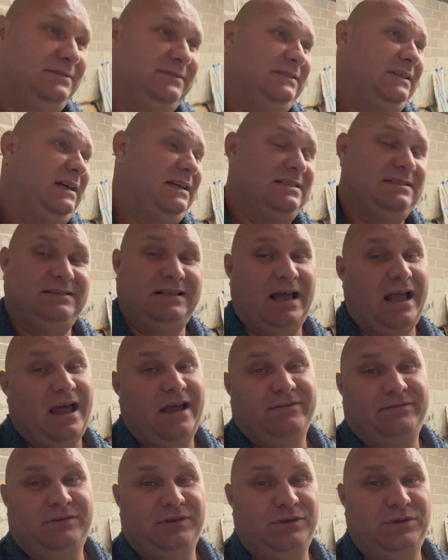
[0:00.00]
I
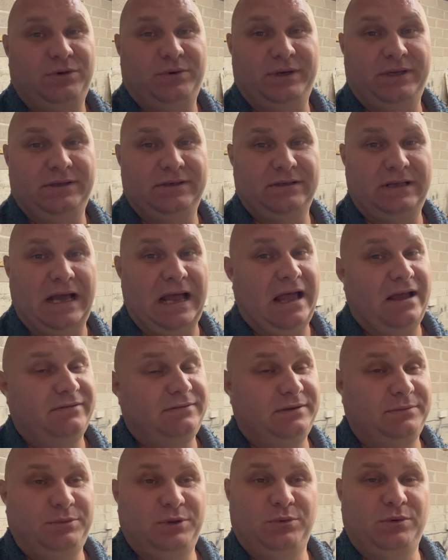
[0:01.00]
have to do it. I have
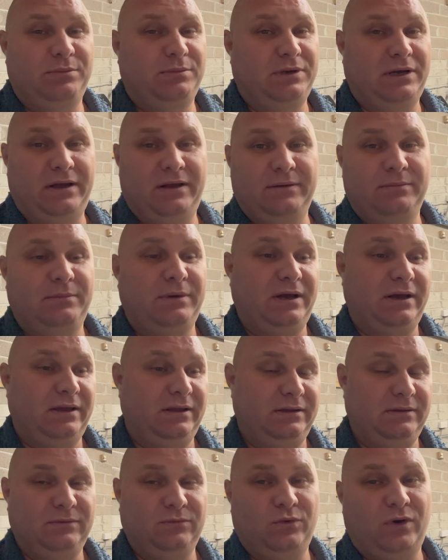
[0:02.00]
to be with
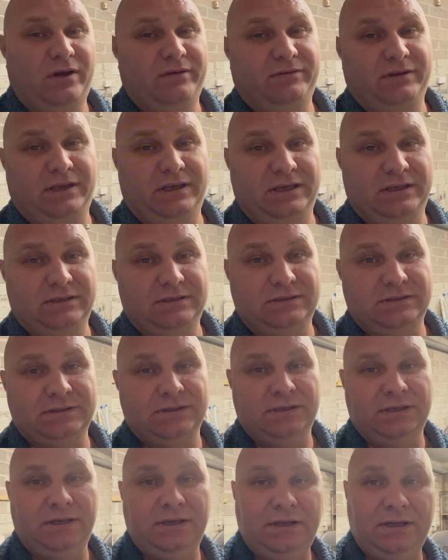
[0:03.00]
my wife and kids,
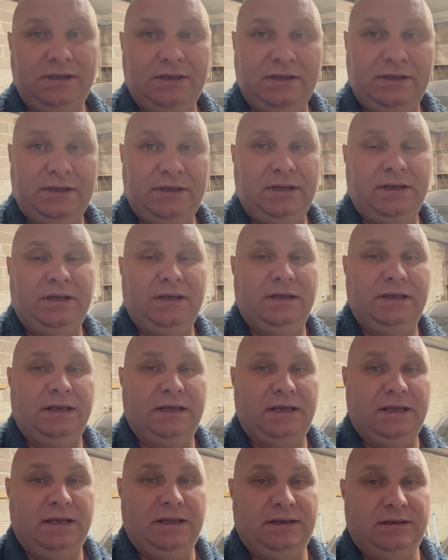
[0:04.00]

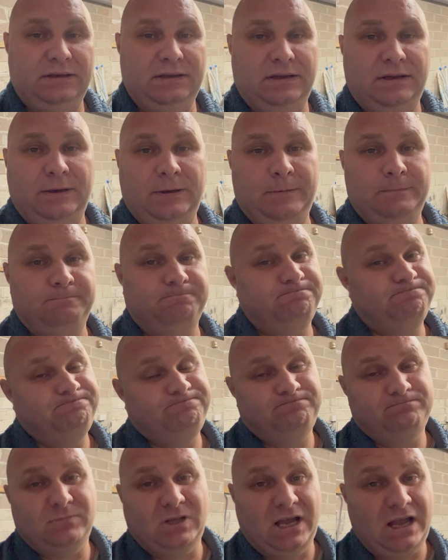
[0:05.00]
and
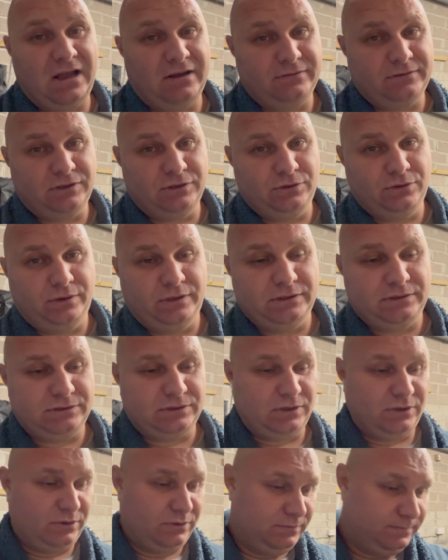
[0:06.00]
I have to do it.
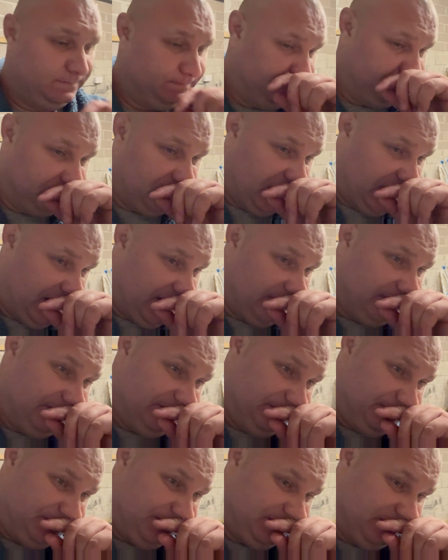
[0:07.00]
So yeah,
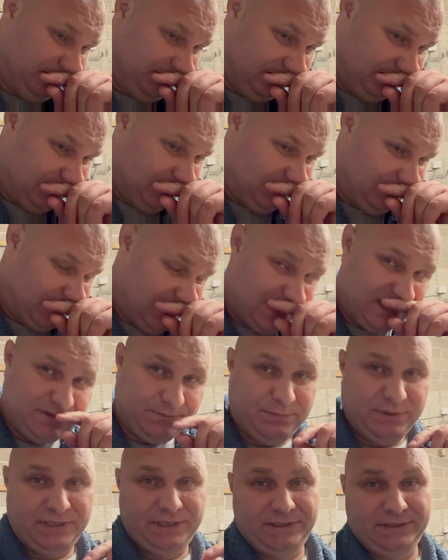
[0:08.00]
that's
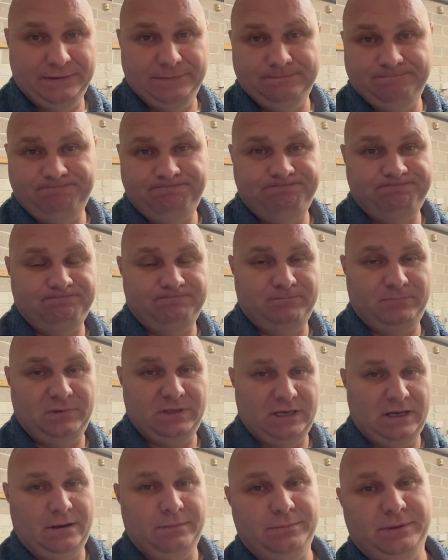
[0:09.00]
been
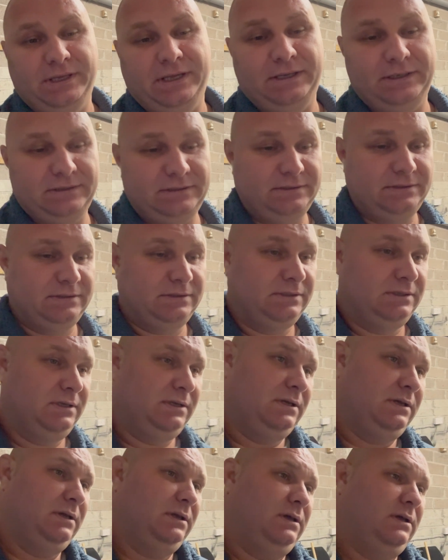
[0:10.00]
the updates.
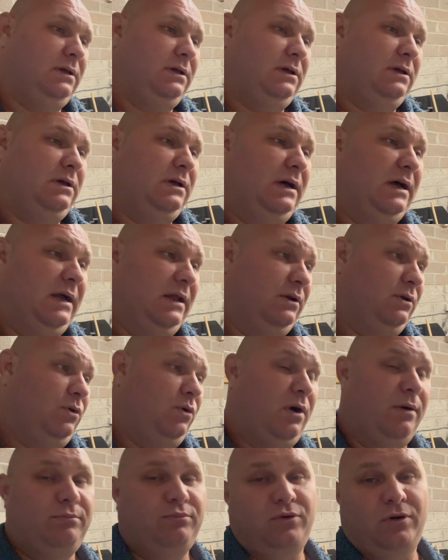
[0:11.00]
I
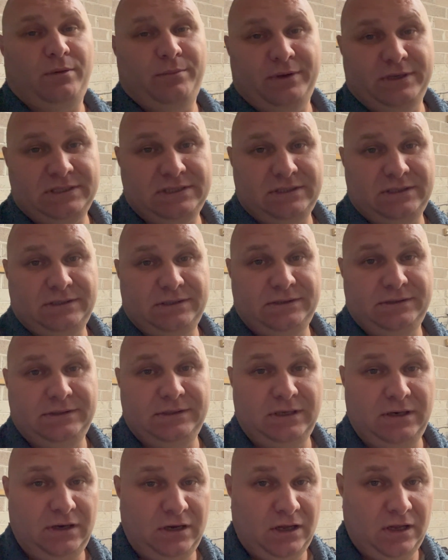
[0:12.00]
know I promised
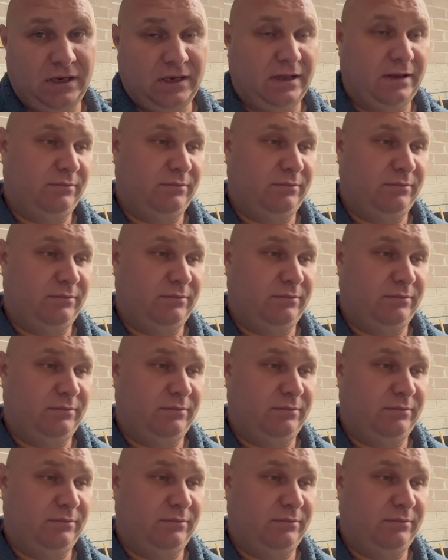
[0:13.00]
a lot.